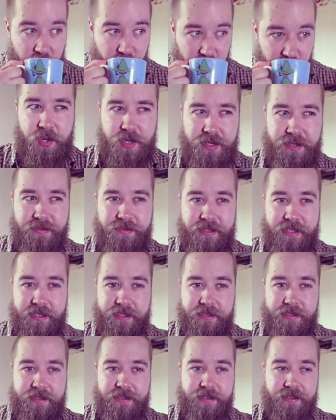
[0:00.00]
Point of
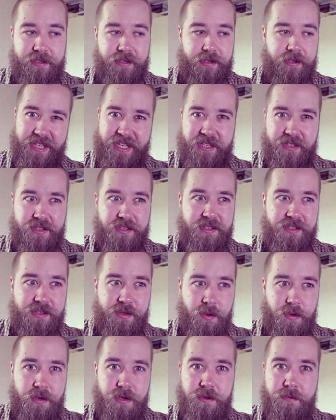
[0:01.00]
this is to
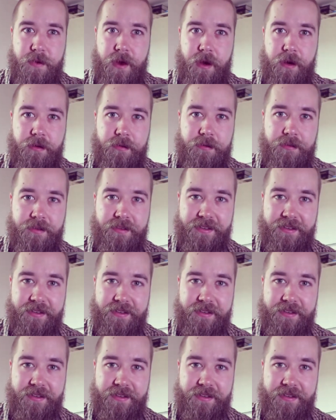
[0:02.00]
document